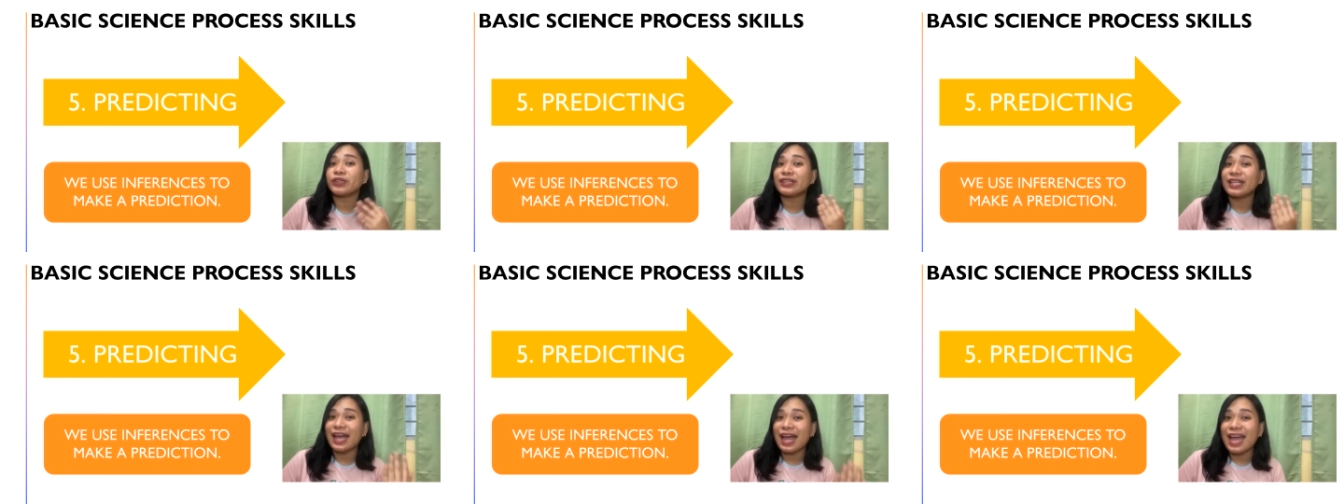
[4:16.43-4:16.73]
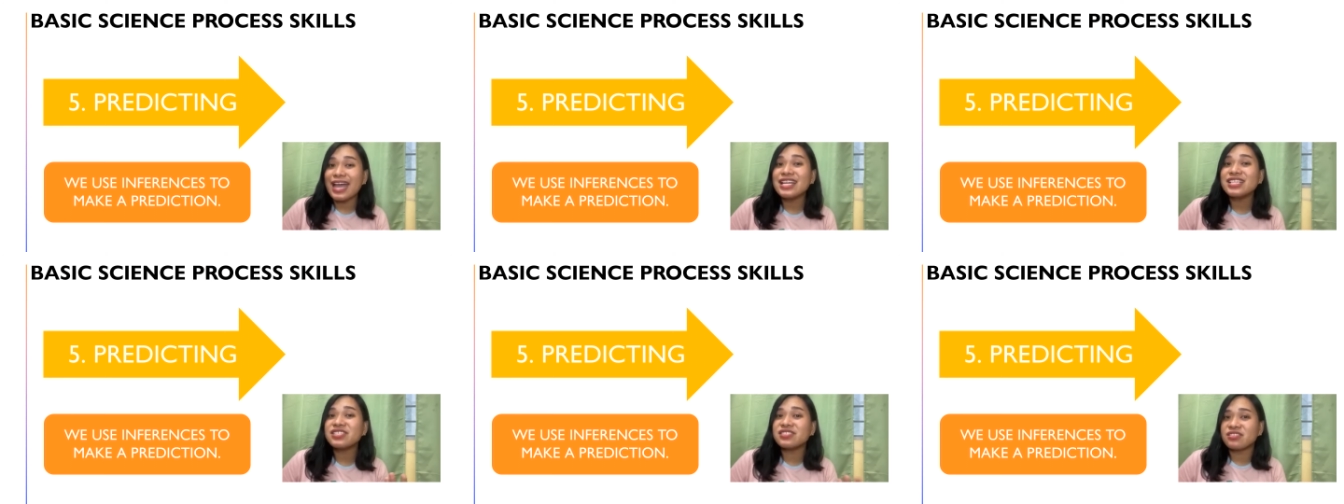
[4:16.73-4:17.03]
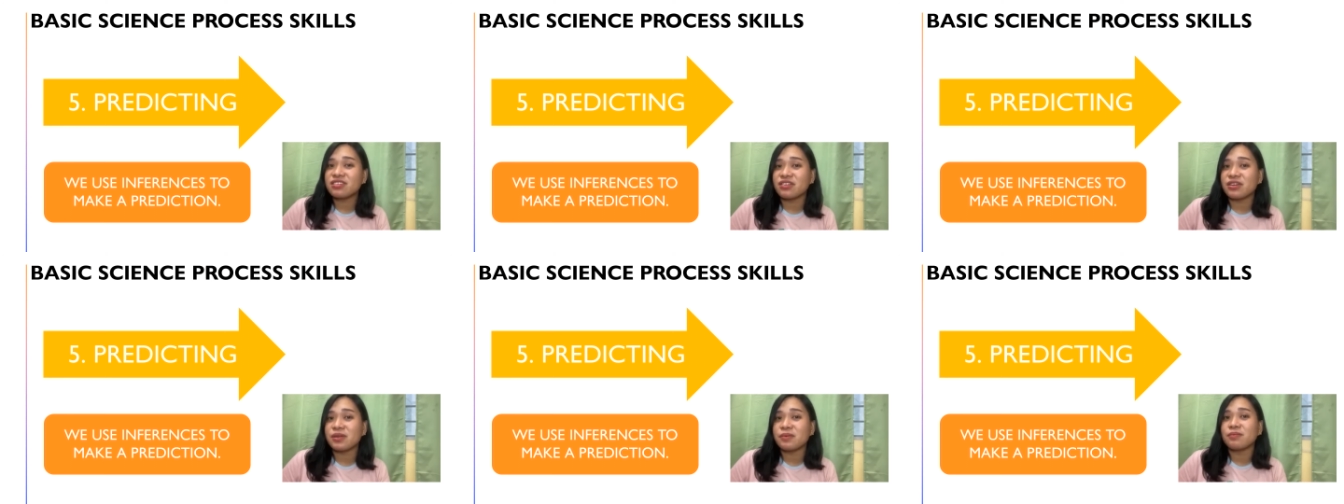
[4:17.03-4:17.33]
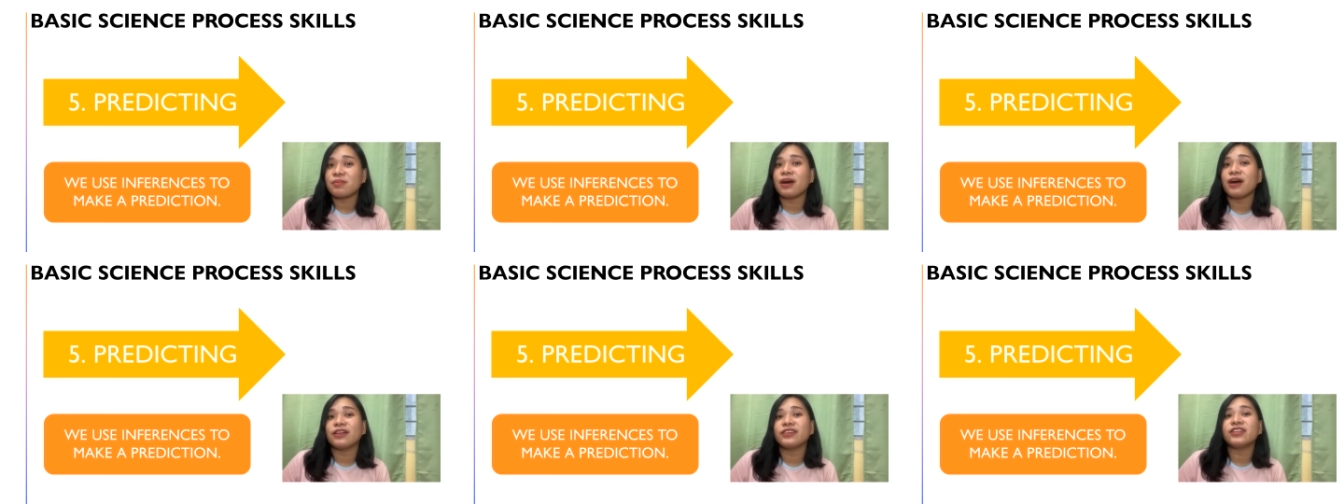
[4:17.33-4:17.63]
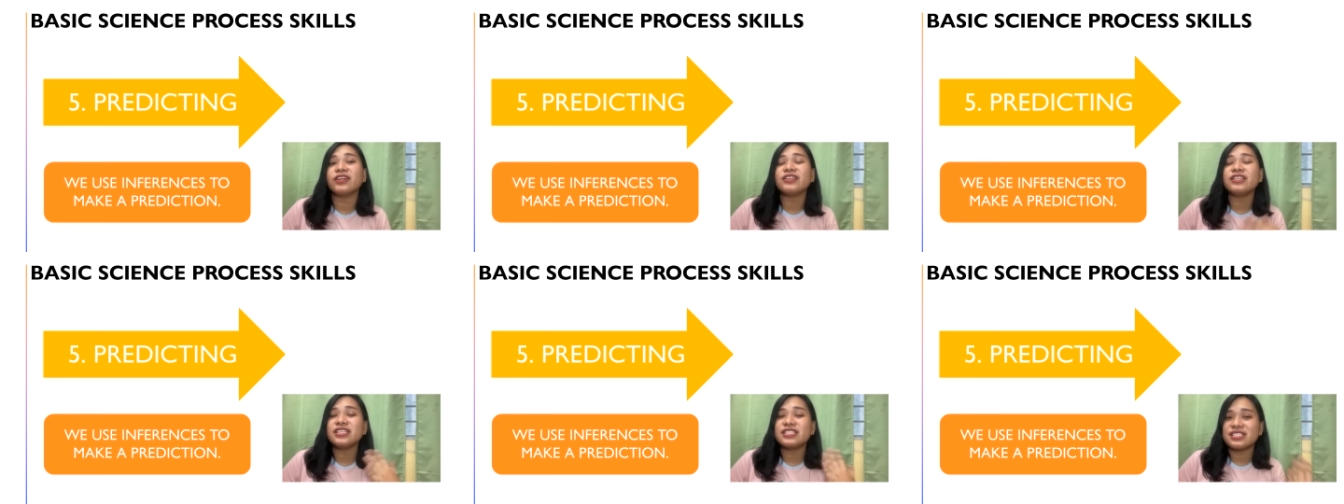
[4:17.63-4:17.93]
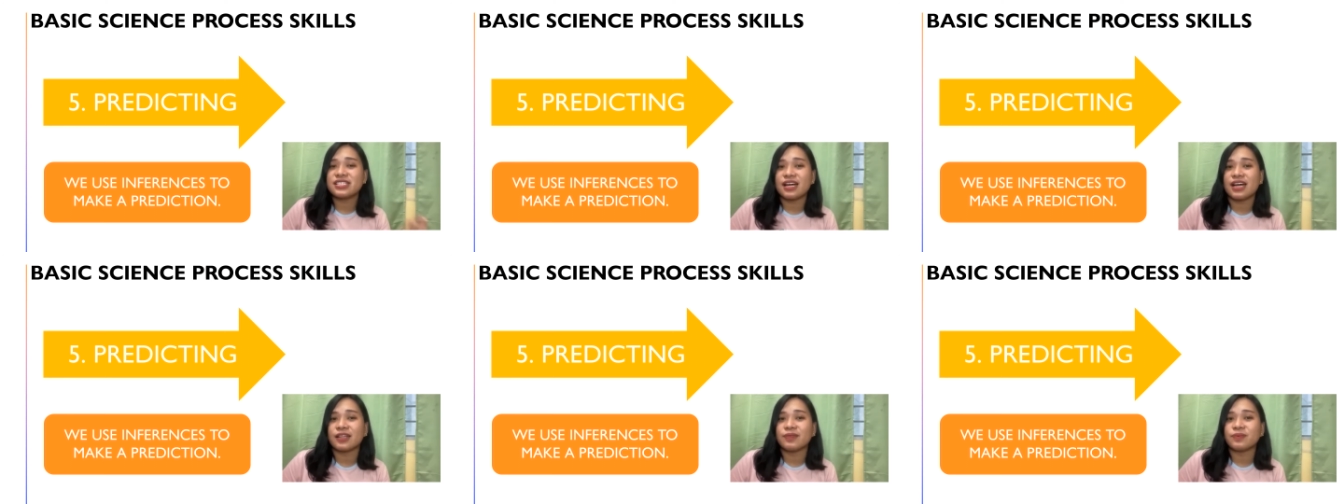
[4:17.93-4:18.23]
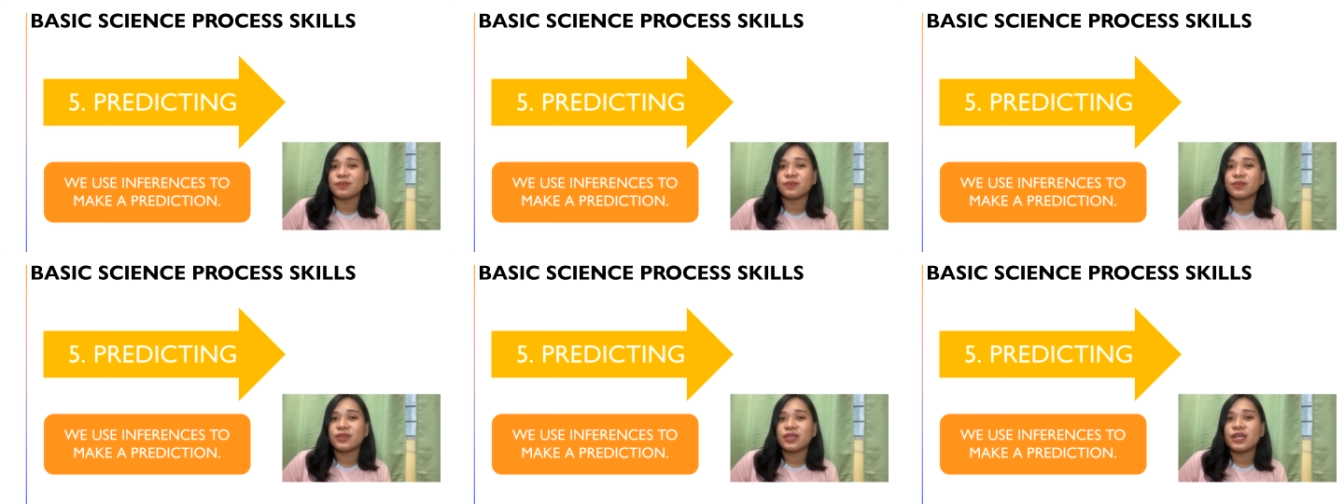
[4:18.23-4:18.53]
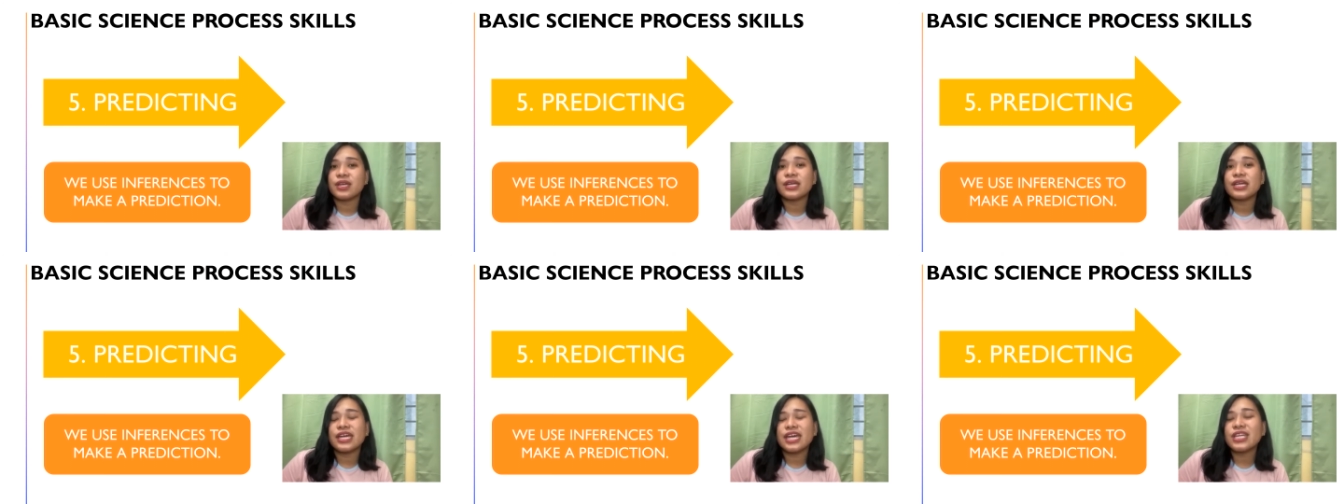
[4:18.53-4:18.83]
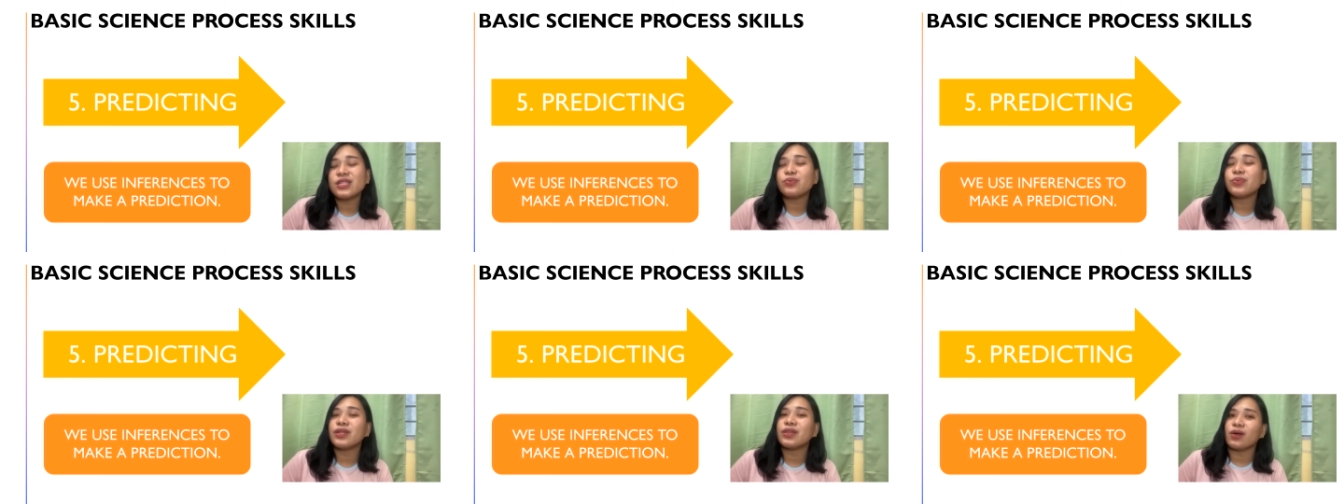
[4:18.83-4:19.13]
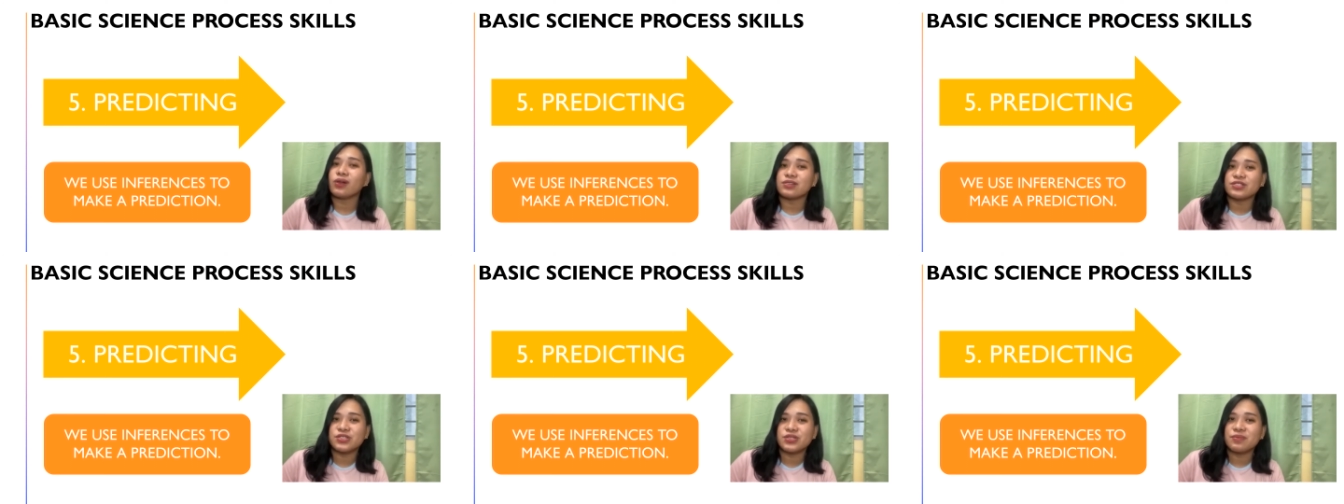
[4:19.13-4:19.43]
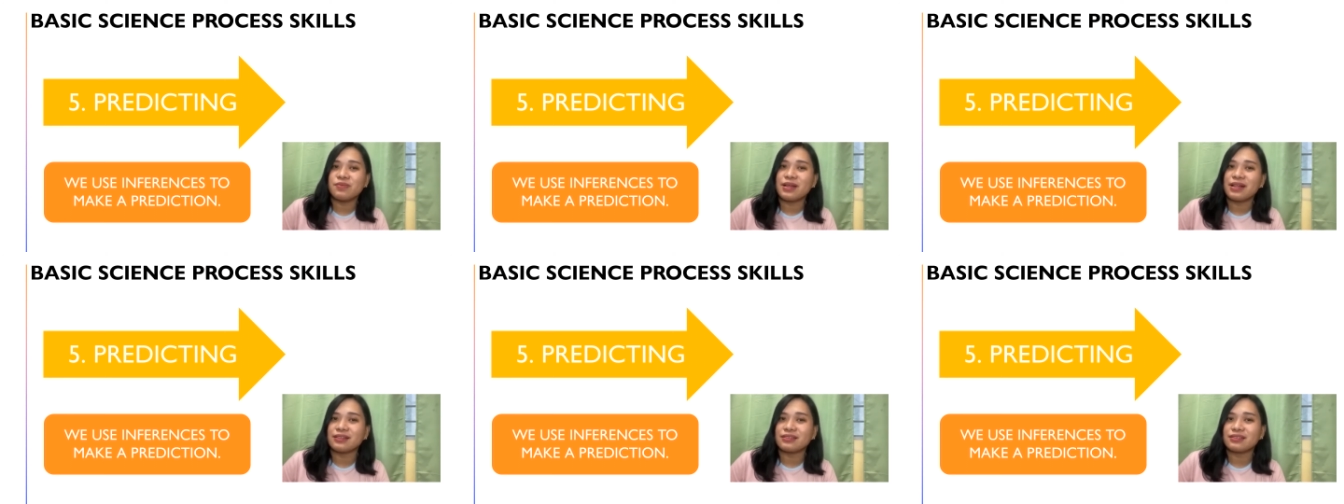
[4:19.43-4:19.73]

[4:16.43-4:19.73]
ice cream under the sun, it will also melt.